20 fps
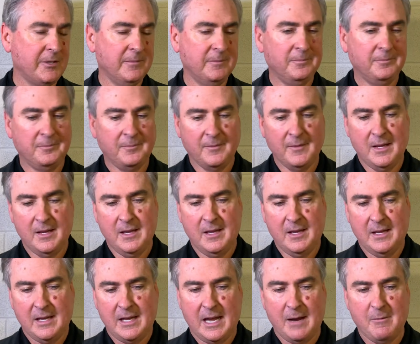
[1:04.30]

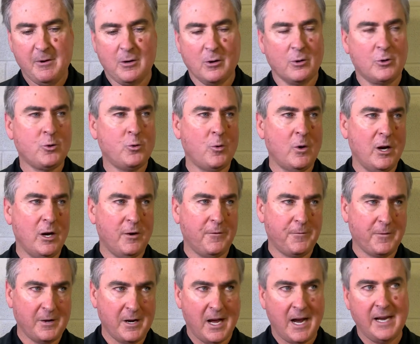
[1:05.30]
And we go
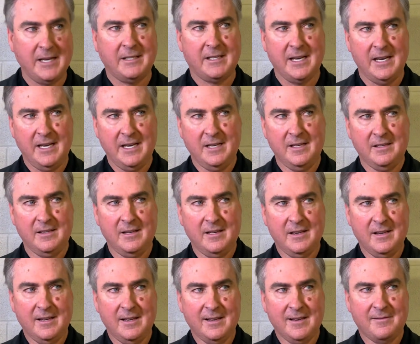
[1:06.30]
12 for 19
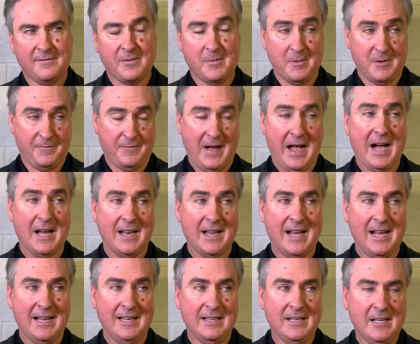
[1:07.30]
from the foul
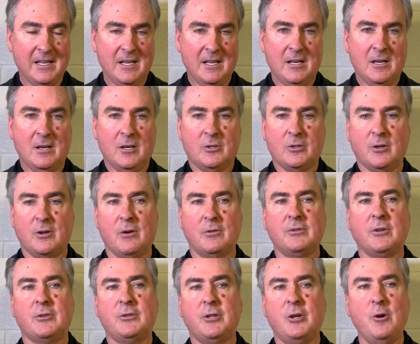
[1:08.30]
line. So
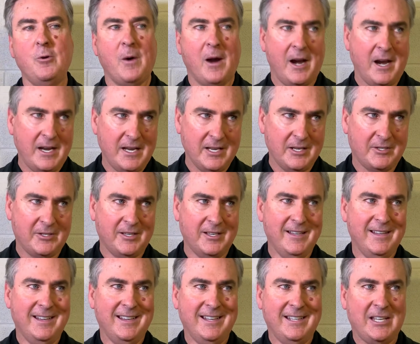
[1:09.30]
those are two areas
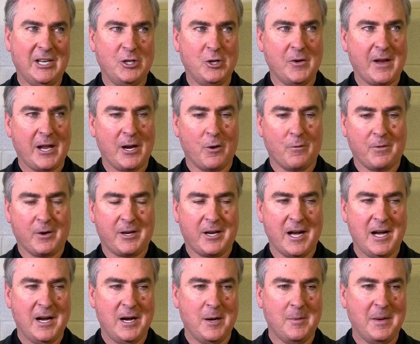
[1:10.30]
that you got to
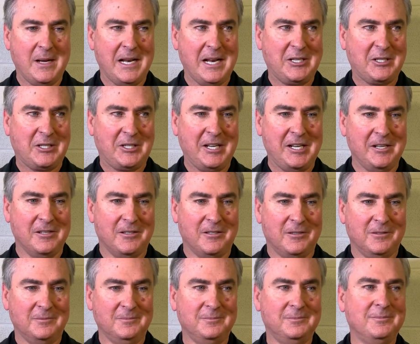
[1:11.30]
overcome. And it's still
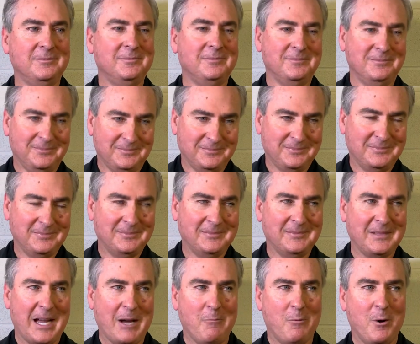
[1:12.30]

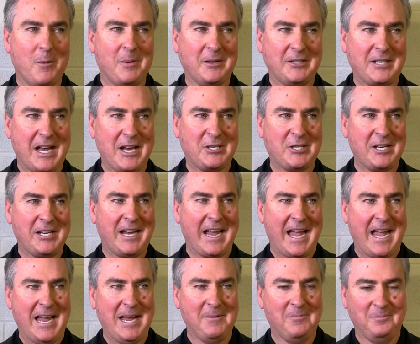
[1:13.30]
a one-possession
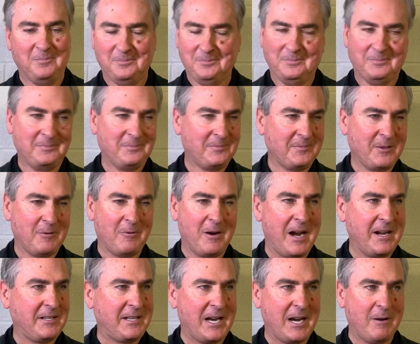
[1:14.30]
game
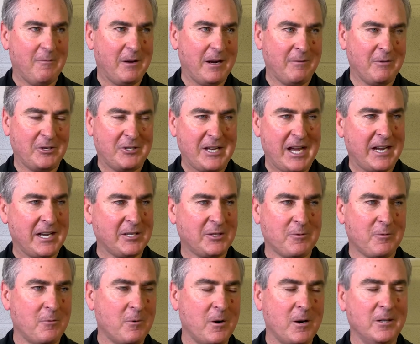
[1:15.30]
right there, whatever
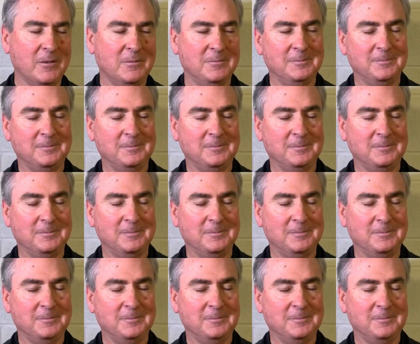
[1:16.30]
seconds will work